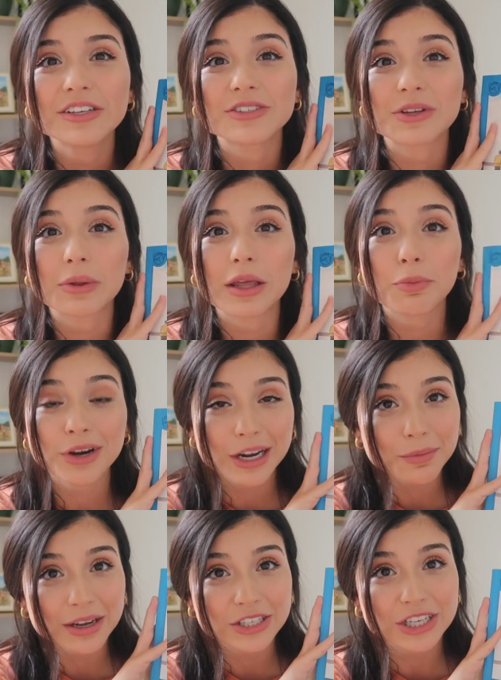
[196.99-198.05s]
So they
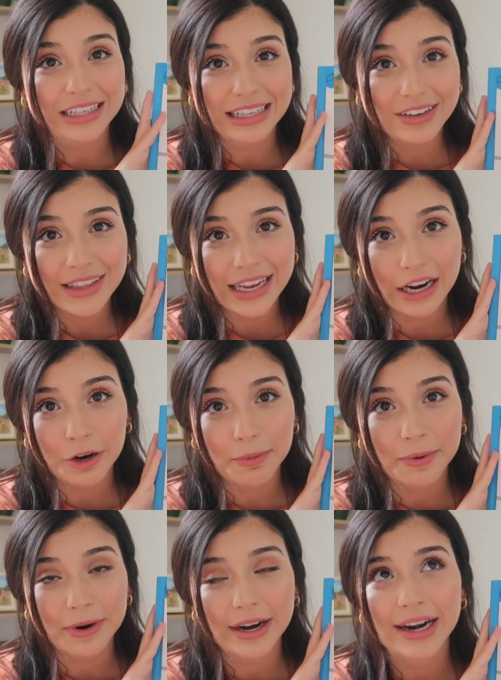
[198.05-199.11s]
pretty much live in the
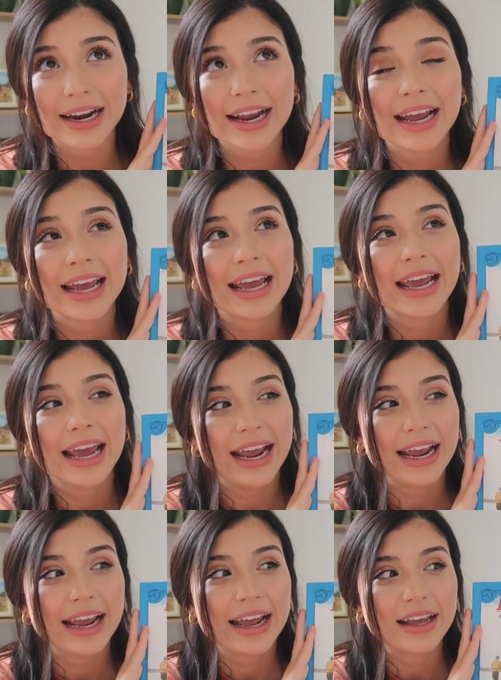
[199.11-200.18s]
airport,
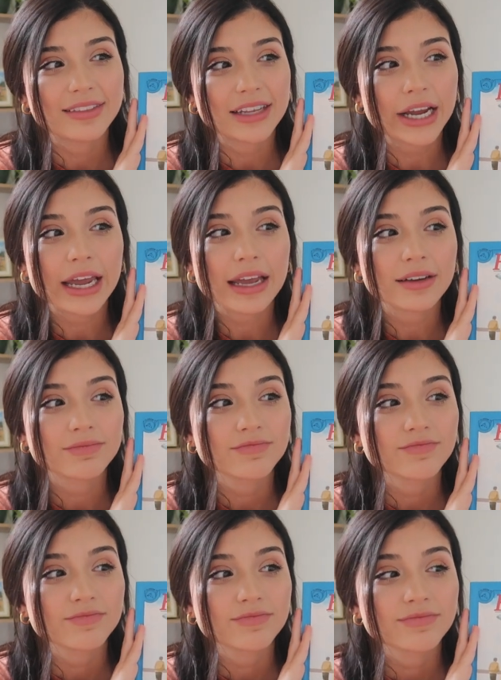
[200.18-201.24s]
and
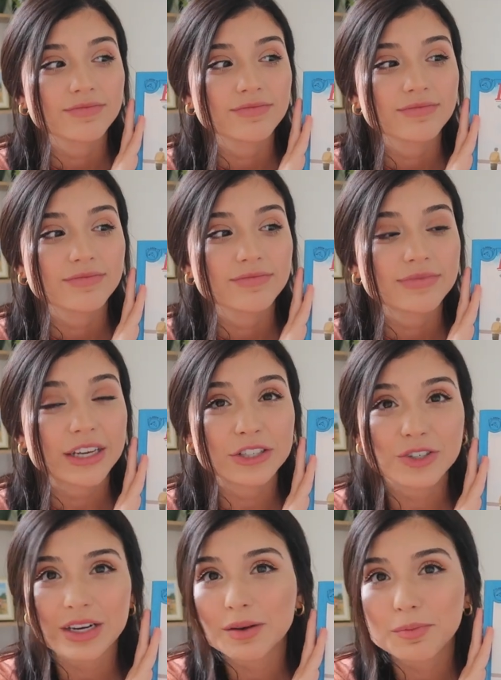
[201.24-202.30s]
they're
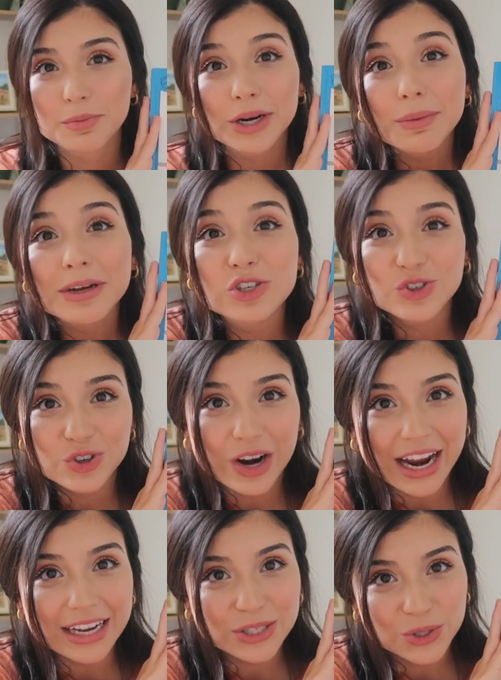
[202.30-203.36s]
pretty much
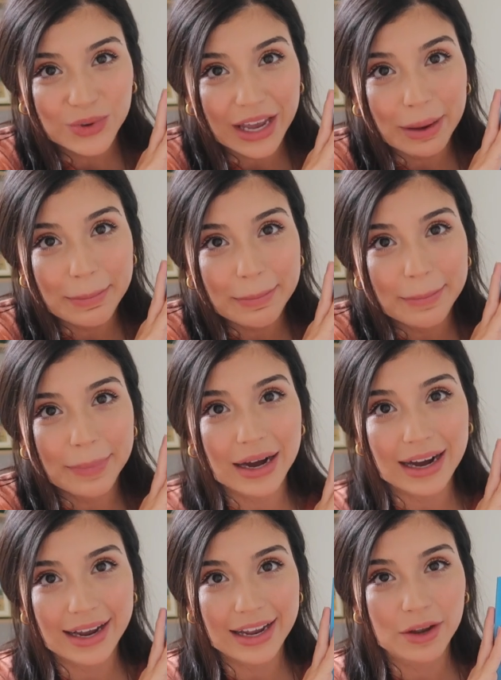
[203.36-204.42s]
trying to get
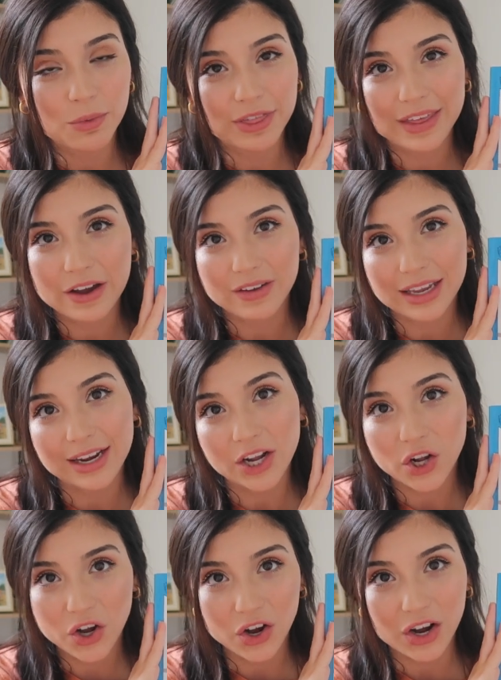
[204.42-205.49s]
by without
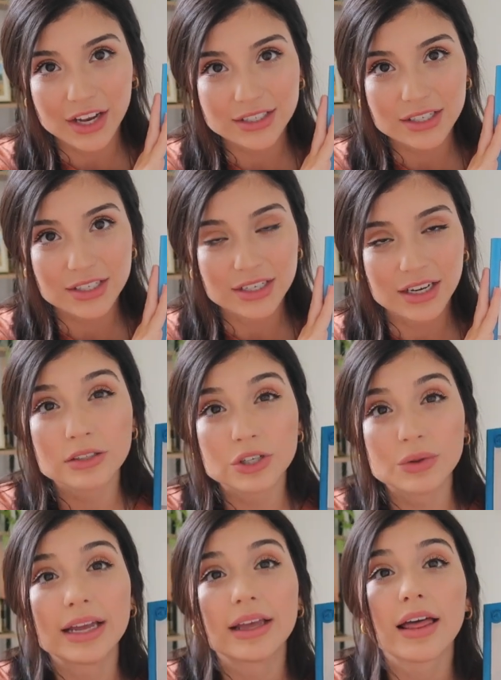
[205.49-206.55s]
getting caught.
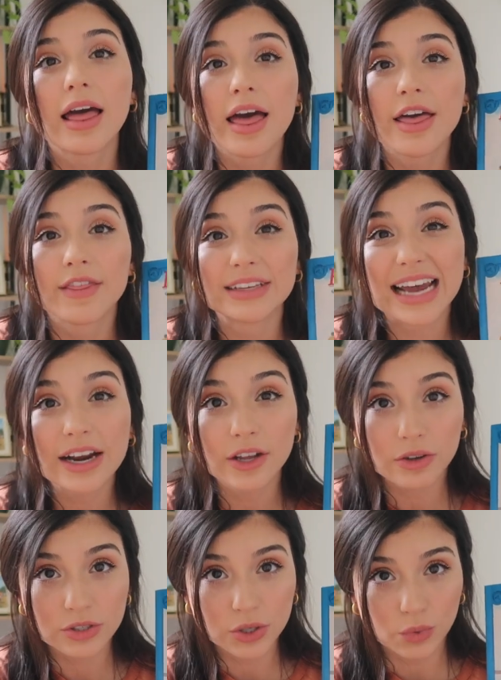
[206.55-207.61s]
So like the dad
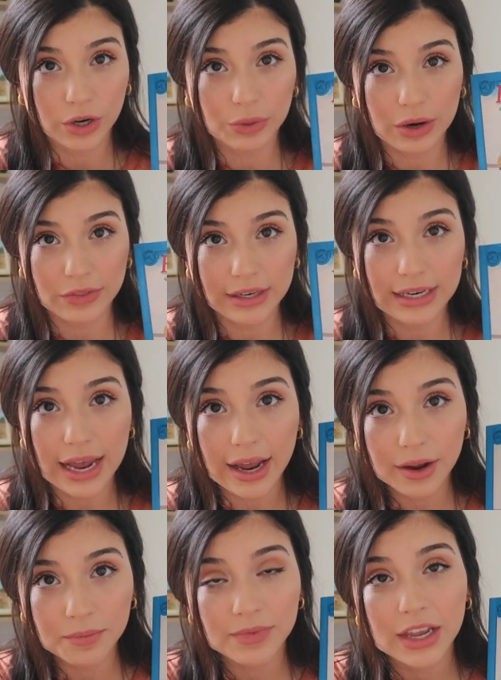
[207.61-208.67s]
goes to work throughout the
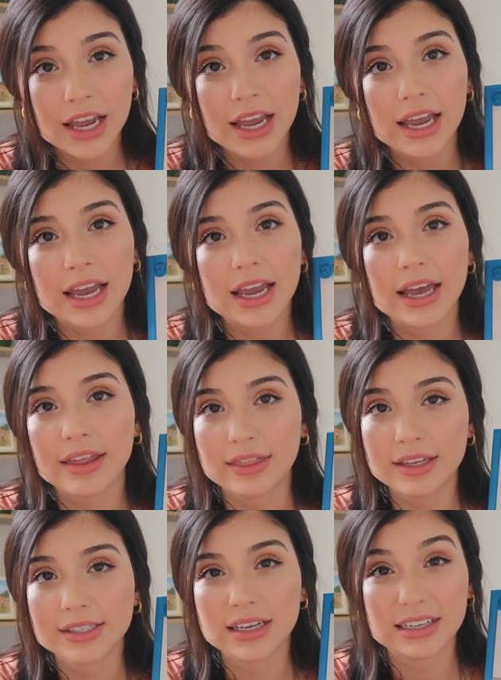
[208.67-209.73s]
day, and
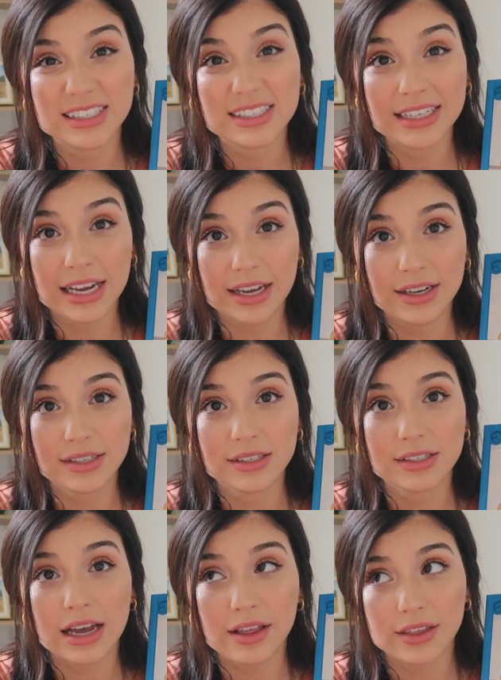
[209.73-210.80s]
the son
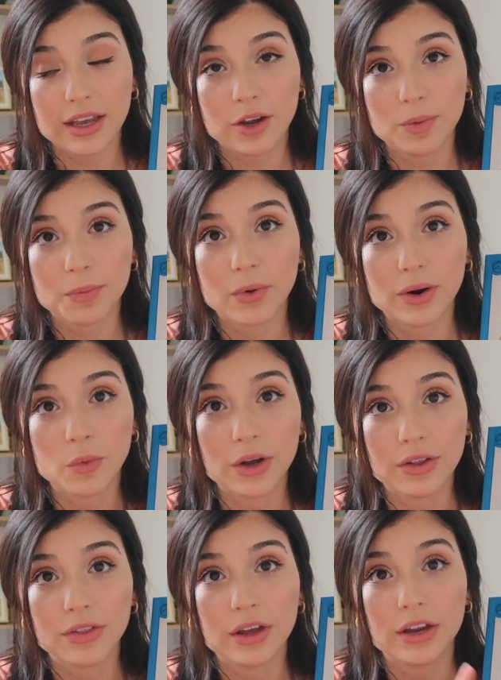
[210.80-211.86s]
stays at the airport
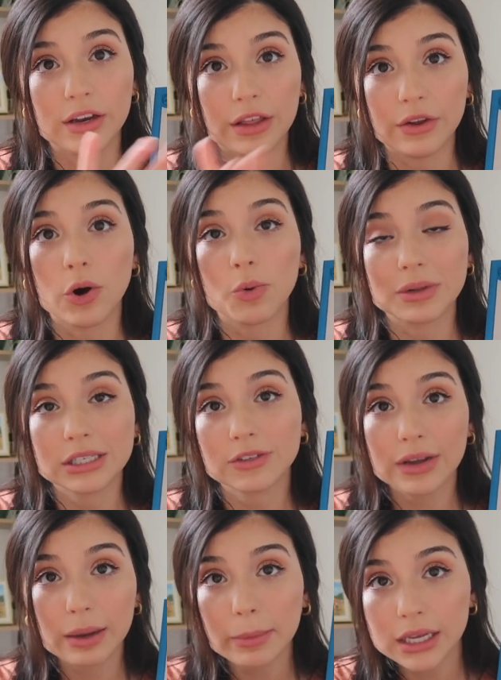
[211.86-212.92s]
with another homeless
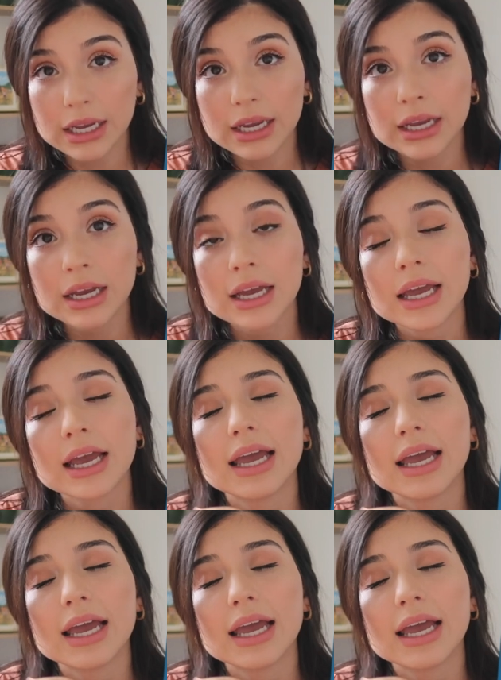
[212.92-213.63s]
family.